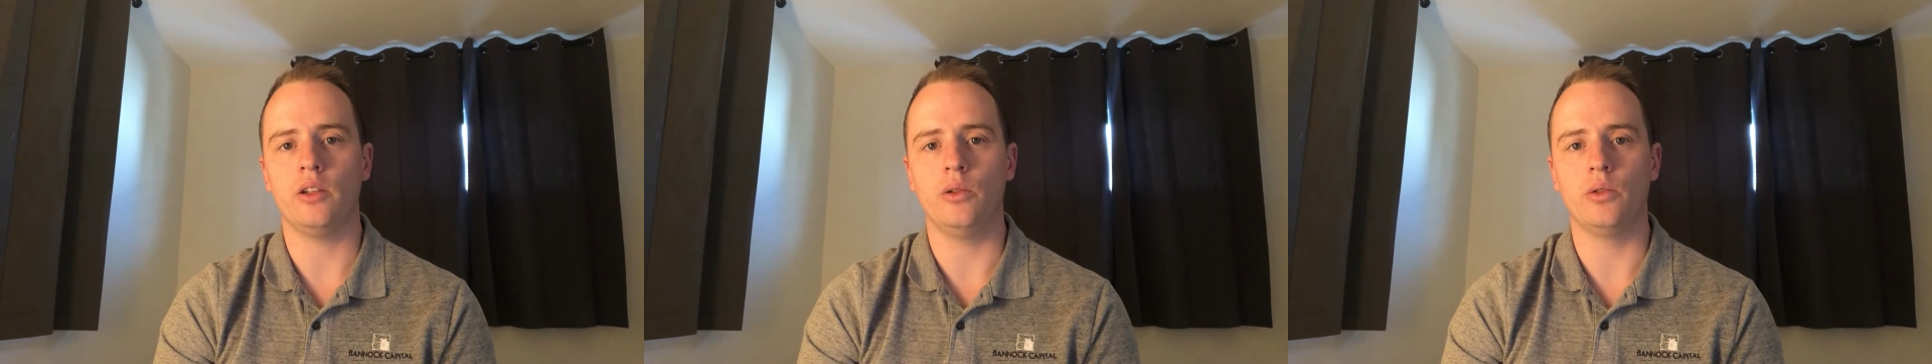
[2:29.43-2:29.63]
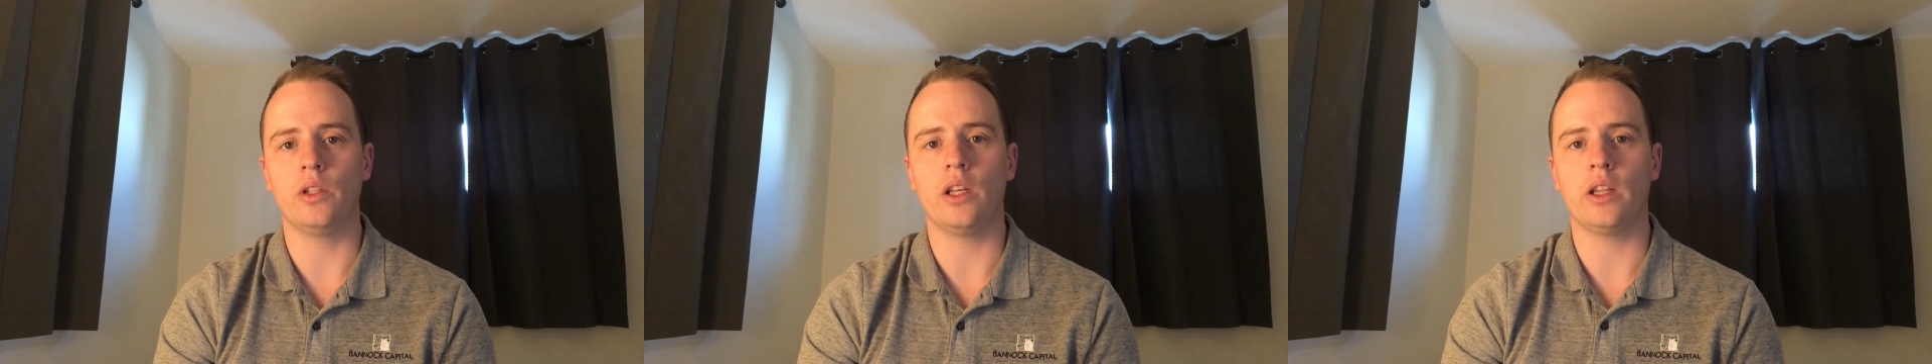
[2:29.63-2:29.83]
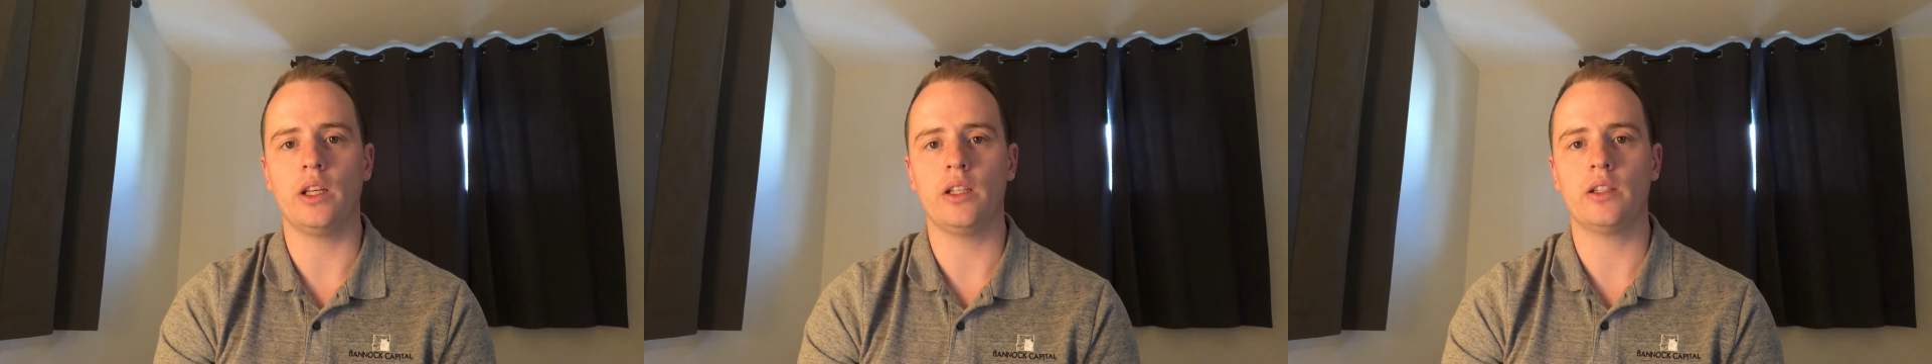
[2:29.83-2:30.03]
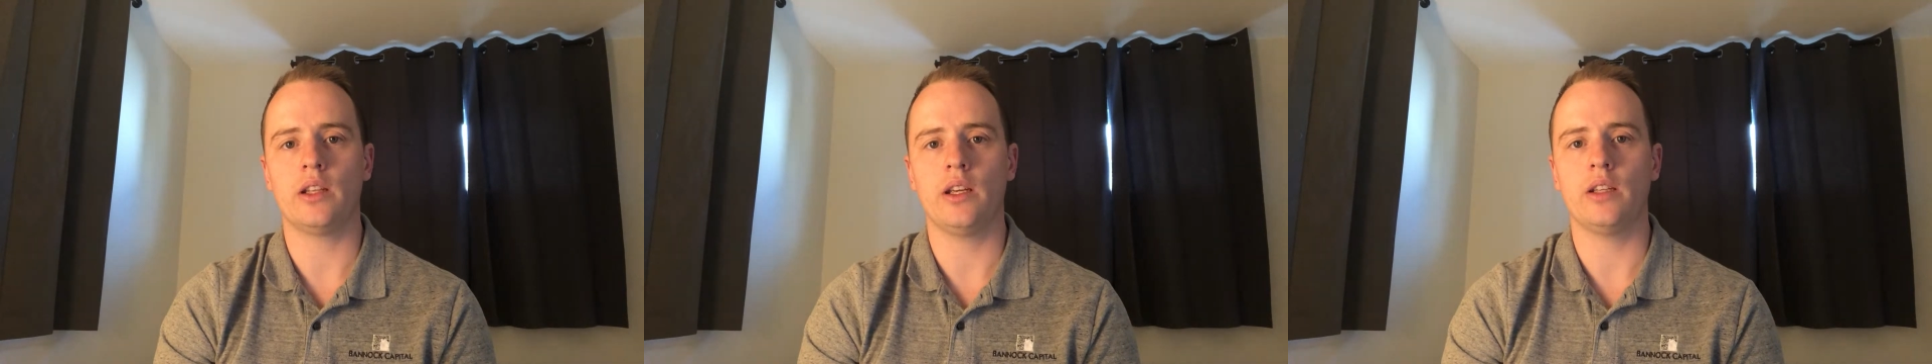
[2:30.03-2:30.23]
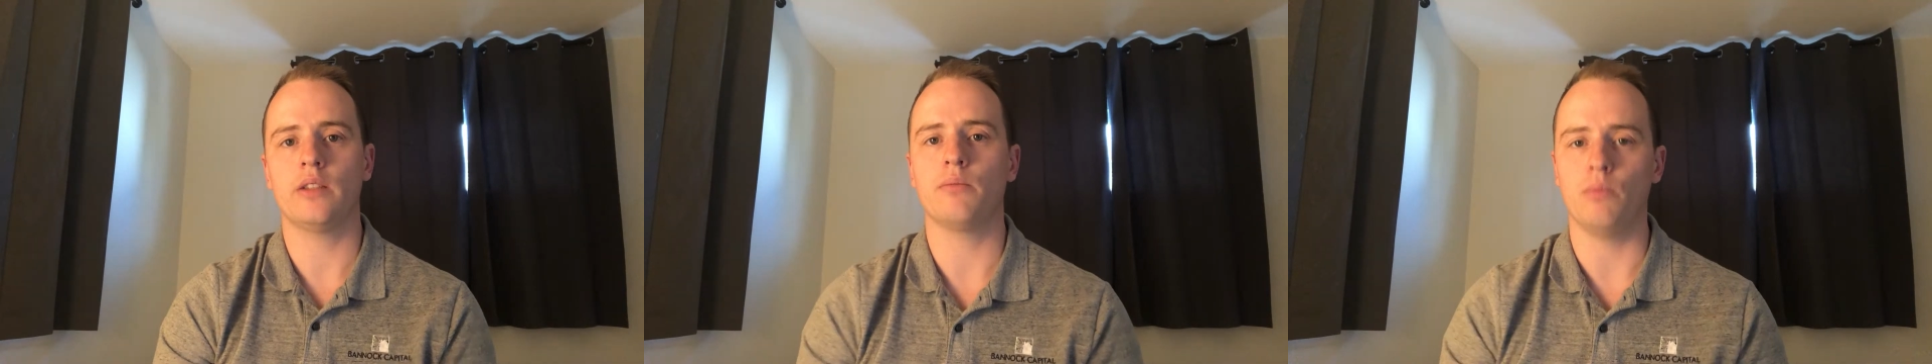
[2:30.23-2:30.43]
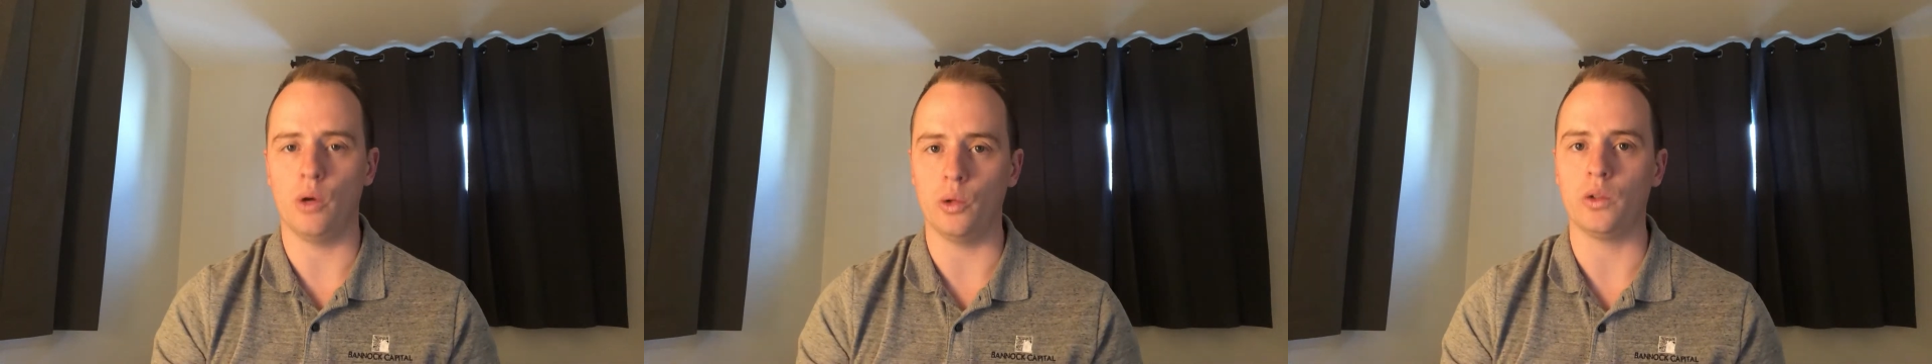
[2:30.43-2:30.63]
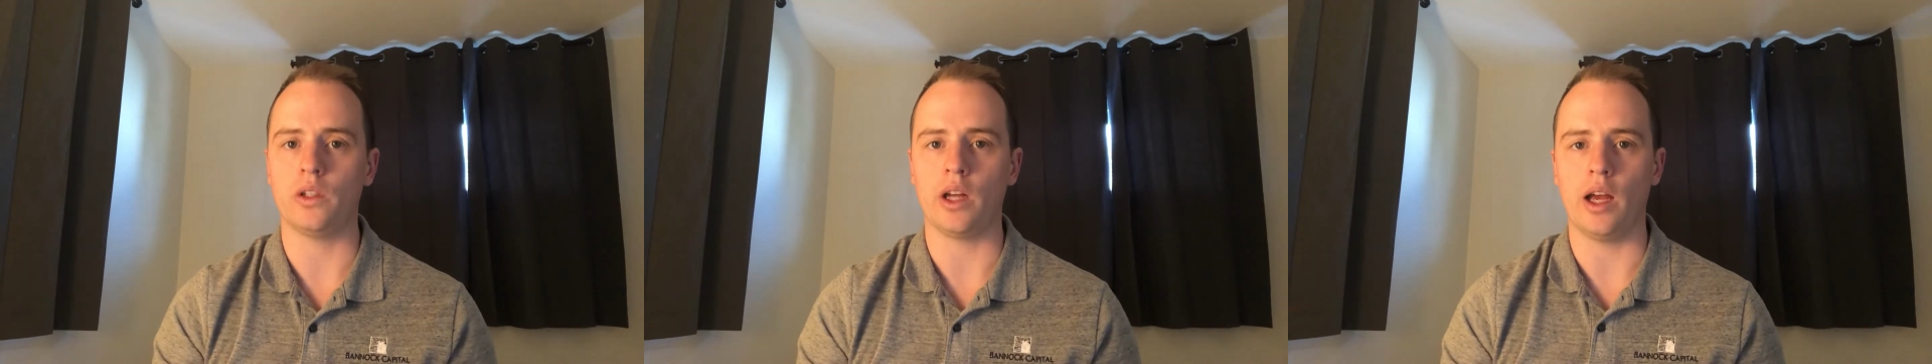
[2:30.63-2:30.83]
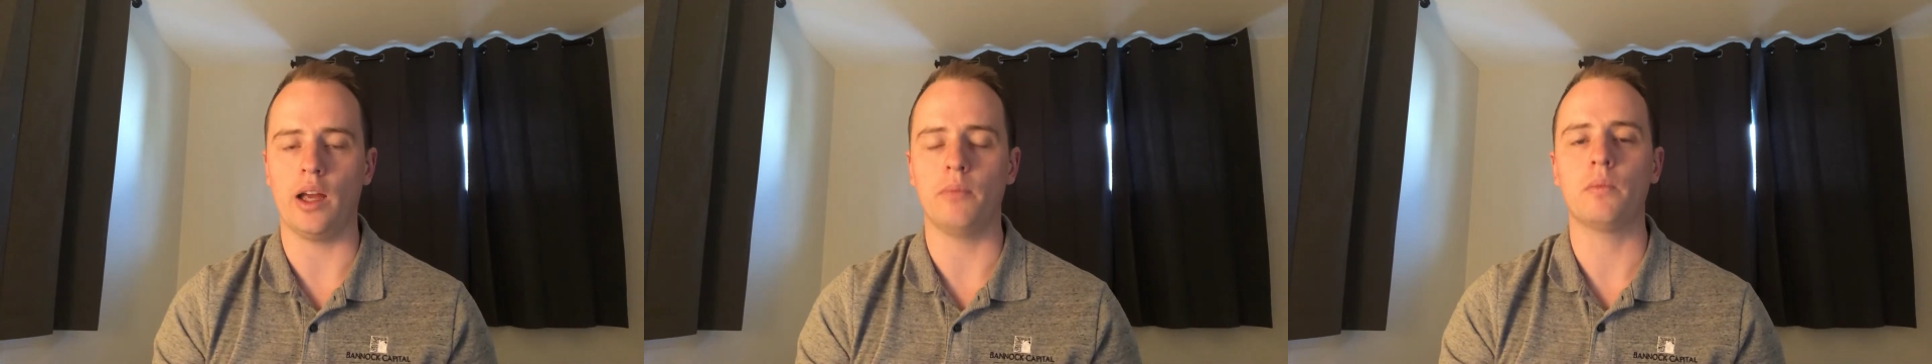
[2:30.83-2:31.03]
using these things most
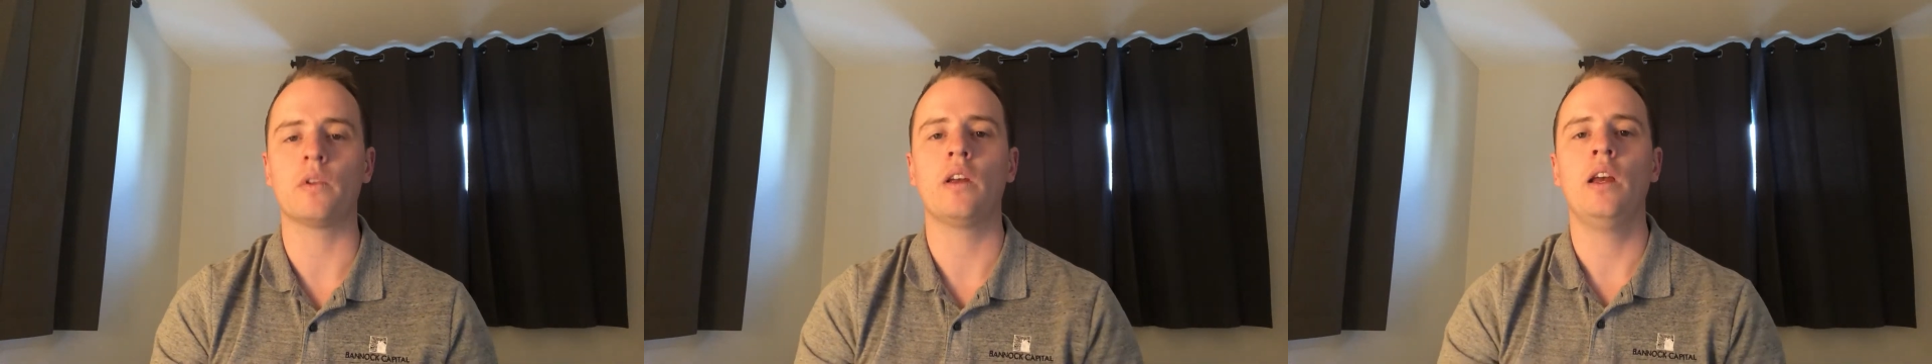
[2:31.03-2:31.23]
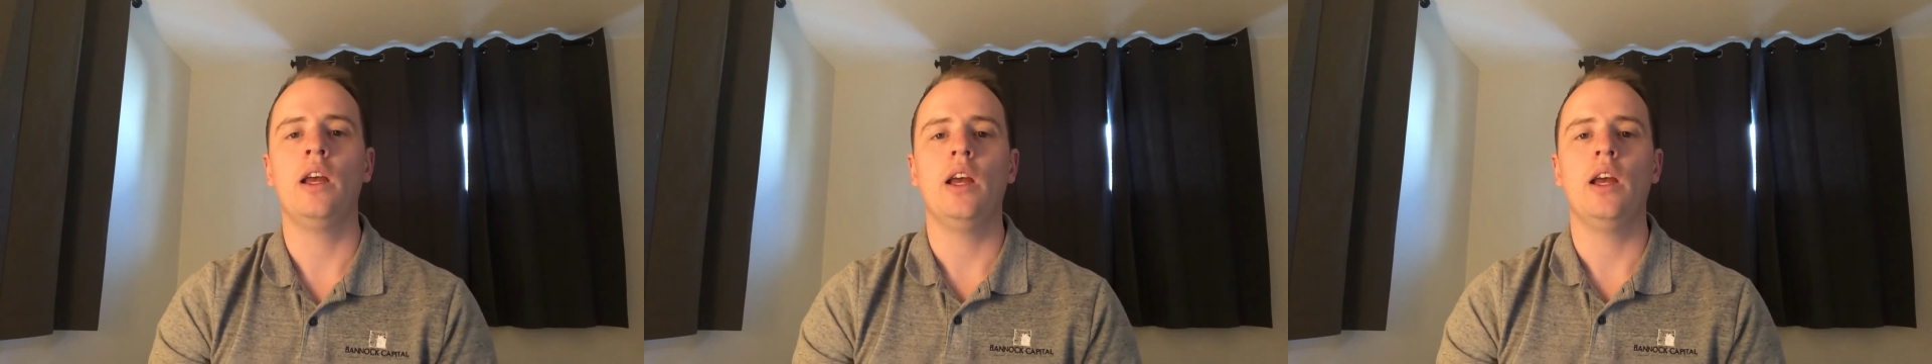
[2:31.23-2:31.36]
times,